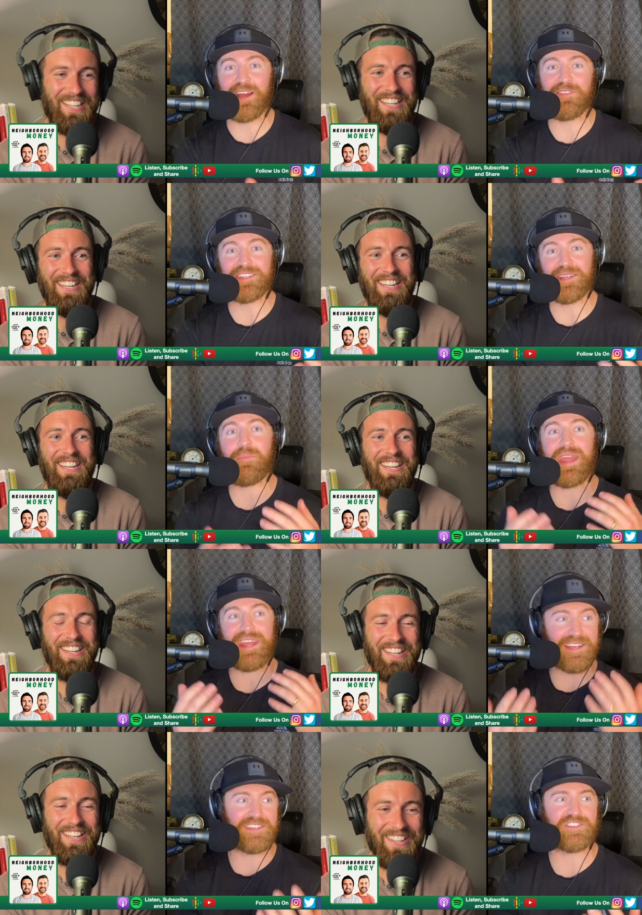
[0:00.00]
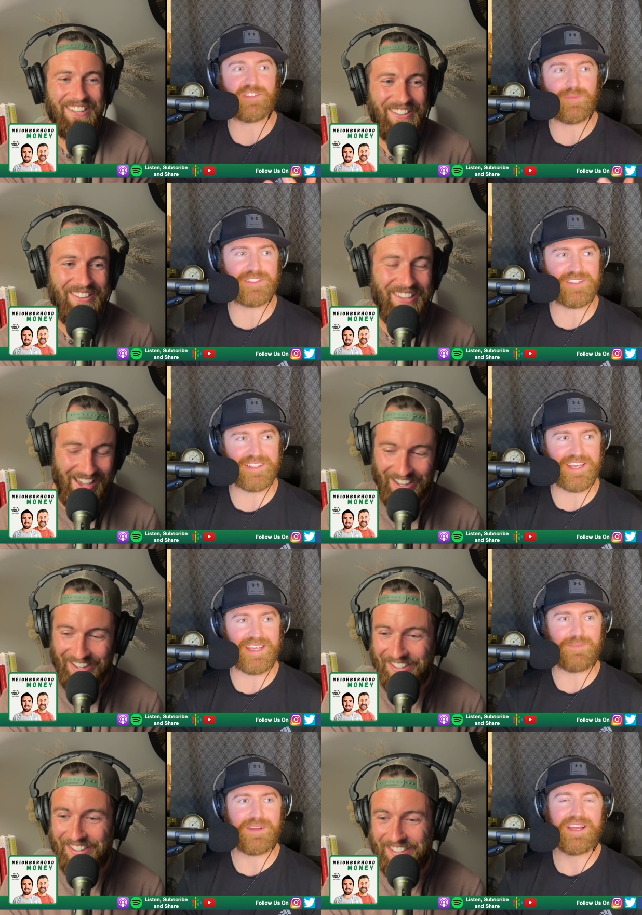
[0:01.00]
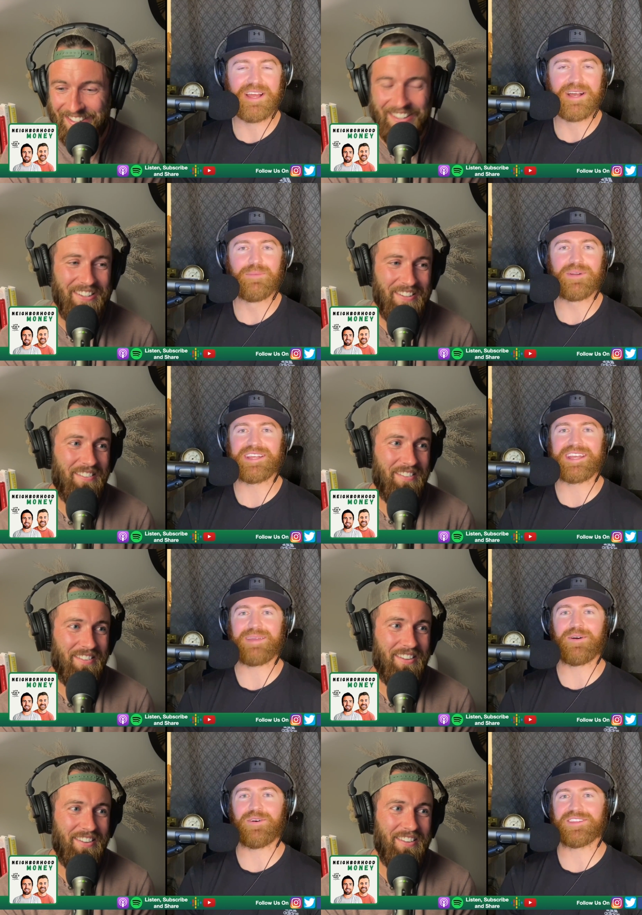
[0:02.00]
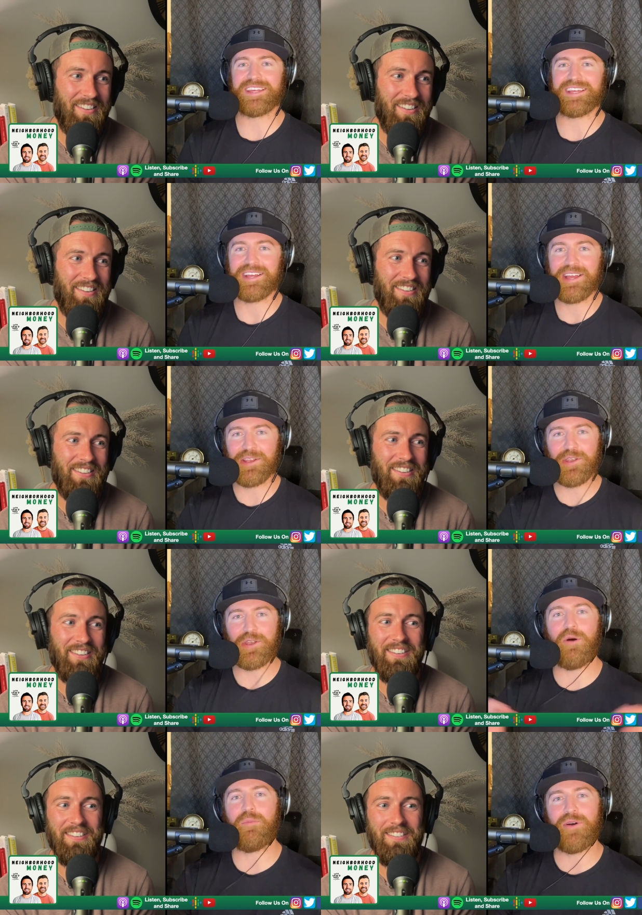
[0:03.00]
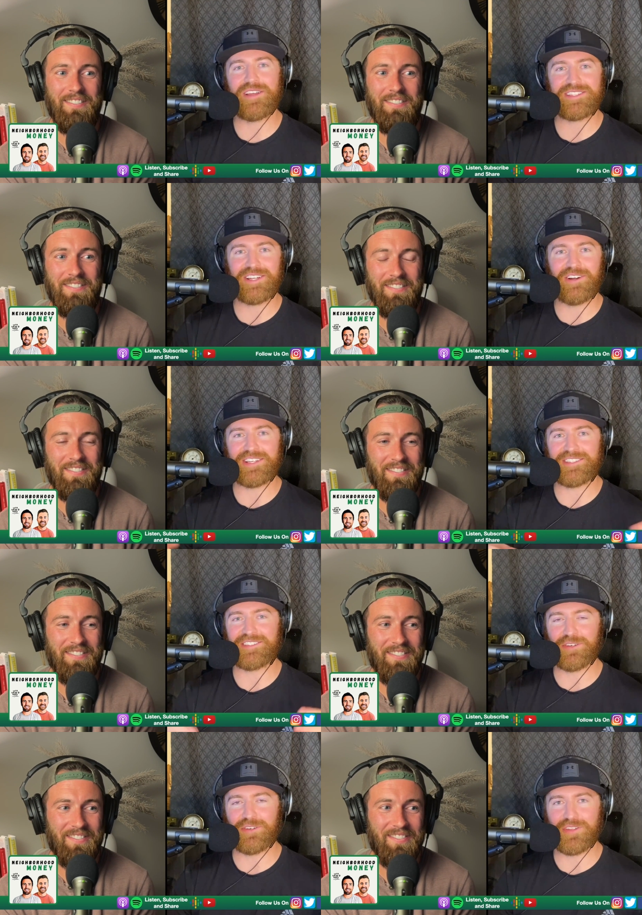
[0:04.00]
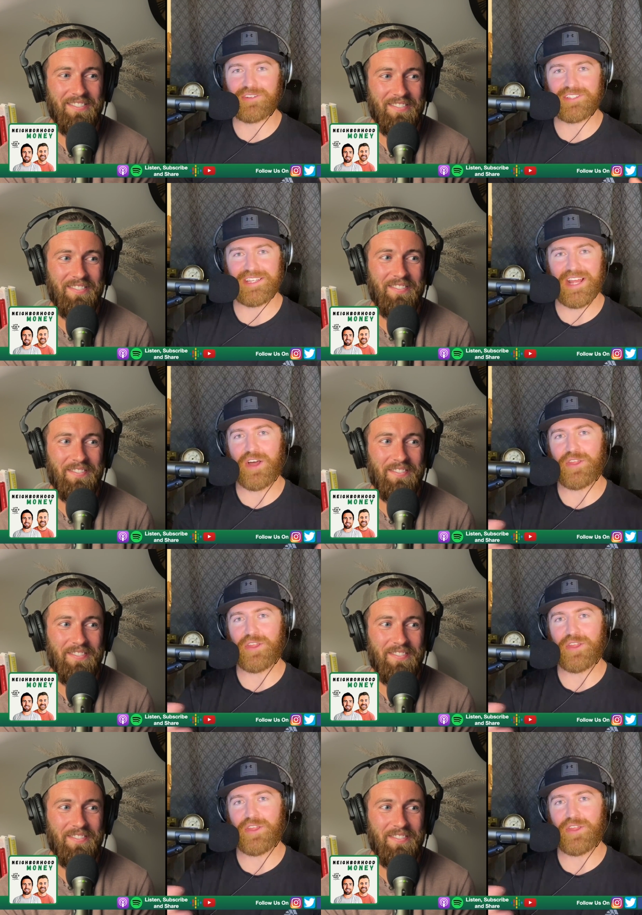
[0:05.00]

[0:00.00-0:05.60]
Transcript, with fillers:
Speaker 1: so I obviously didn't pay attention too yeah. much to the game. But he came out with like no points at all, like zero. There's the